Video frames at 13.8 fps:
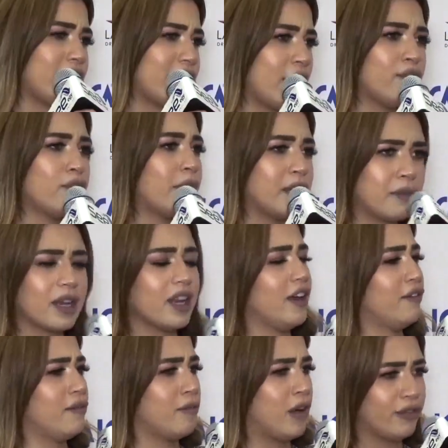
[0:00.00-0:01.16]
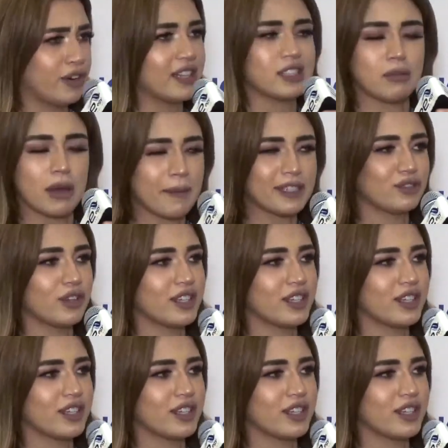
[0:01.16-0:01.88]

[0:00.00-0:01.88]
everyone in my life, my friends, my best